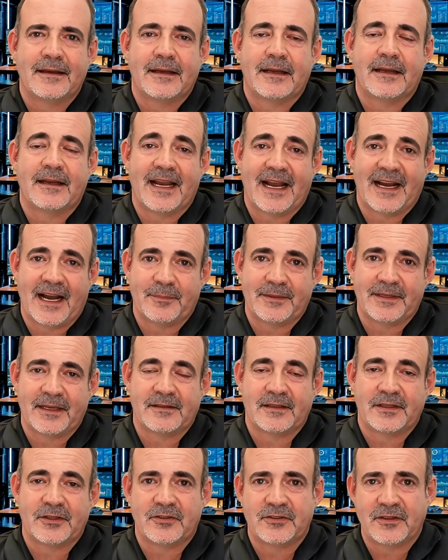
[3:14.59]
Today I'm
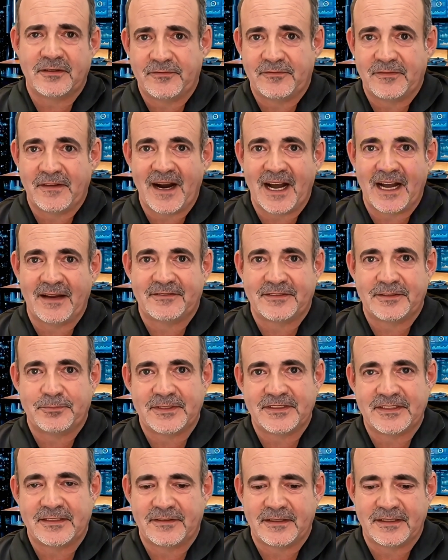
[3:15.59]
giving you the 5
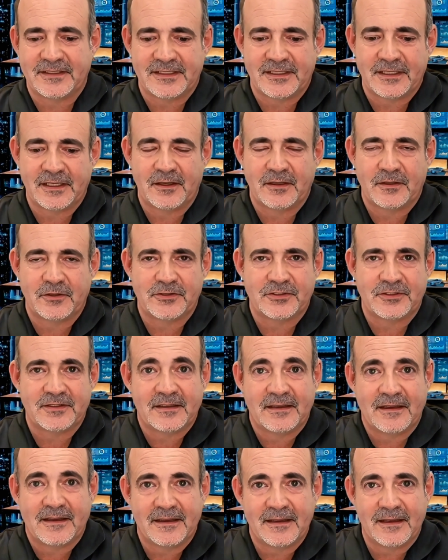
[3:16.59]
specific skills,
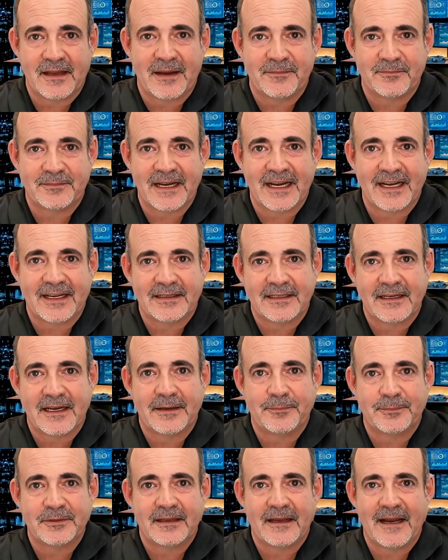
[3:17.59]
not vague
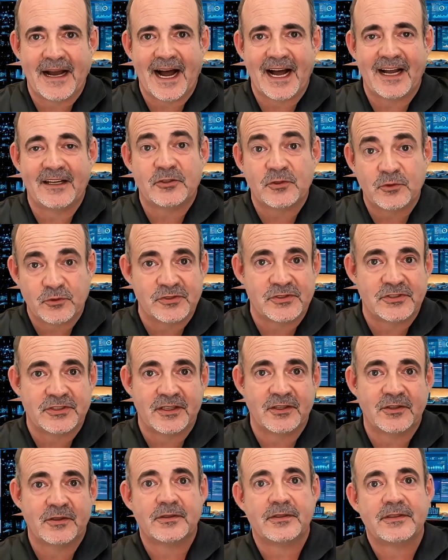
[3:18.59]
tips, actual
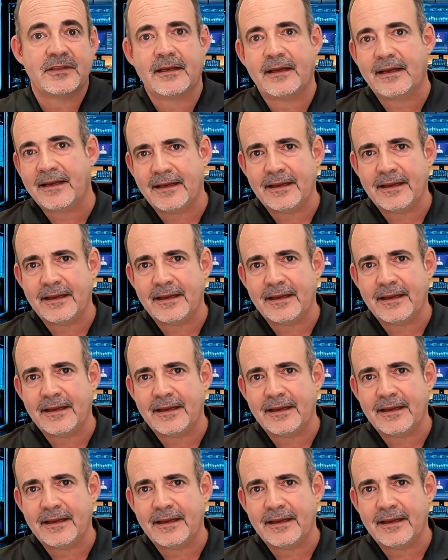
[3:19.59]
skills,